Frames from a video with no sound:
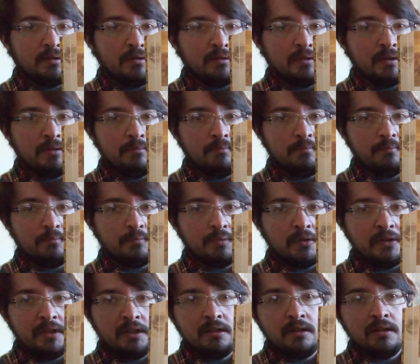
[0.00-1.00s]
And
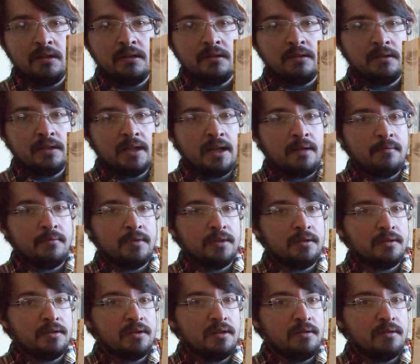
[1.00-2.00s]
pretty good on that
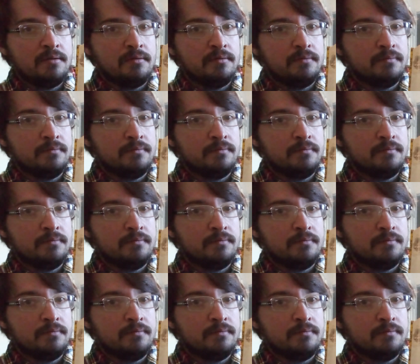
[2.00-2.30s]
one too.